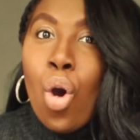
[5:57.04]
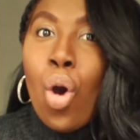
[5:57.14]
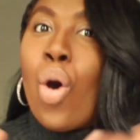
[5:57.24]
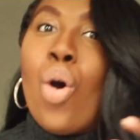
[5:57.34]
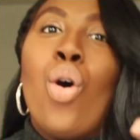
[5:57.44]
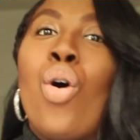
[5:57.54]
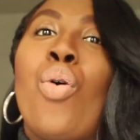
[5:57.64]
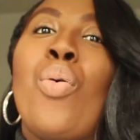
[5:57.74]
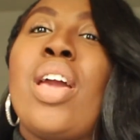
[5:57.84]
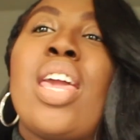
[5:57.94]

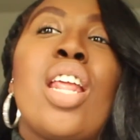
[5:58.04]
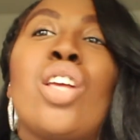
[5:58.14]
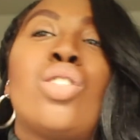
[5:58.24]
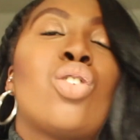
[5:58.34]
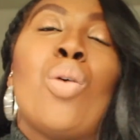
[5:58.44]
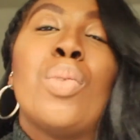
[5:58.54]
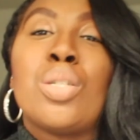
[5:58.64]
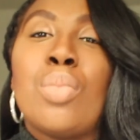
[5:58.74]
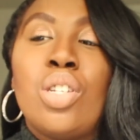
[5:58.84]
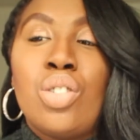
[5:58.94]
oh, we're getting so
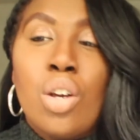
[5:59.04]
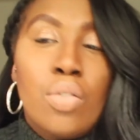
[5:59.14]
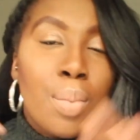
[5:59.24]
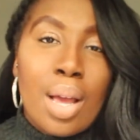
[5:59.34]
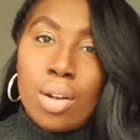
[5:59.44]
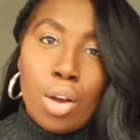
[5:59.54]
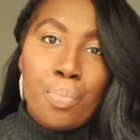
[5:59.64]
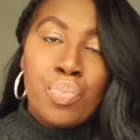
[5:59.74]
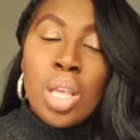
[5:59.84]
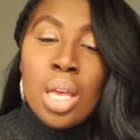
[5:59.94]
much money straight off the bat.
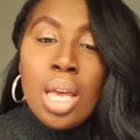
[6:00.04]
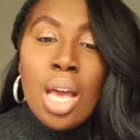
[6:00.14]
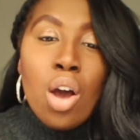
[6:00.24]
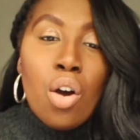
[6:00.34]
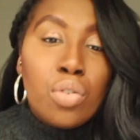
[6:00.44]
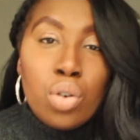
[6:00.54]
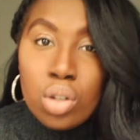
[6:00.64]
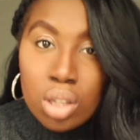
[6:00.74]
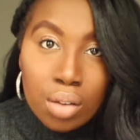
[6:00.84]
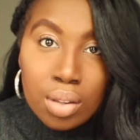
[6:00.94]
No. Of
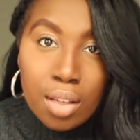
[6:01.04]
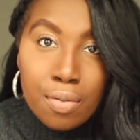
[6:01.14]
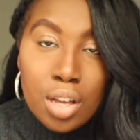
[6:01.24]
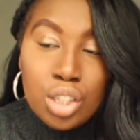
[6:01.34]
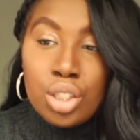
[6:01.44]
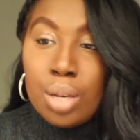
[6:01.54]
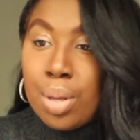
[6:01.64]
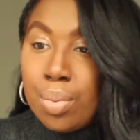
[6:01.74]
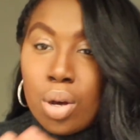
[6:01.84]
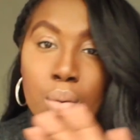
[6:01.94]
course, after that first year,
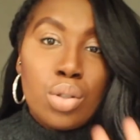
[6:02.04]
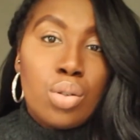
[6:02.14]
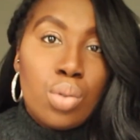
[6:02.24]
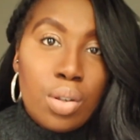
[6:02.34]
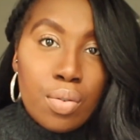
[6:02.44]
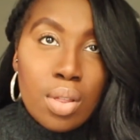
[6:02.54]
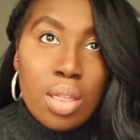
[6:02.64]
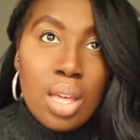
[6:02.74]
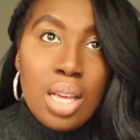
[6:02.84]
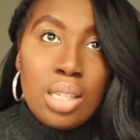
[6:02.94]
people go on to do different
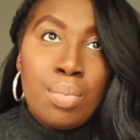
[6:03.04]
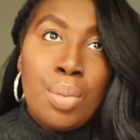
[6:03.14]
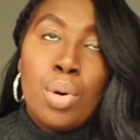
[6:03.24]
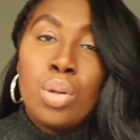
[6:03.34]
things. Some people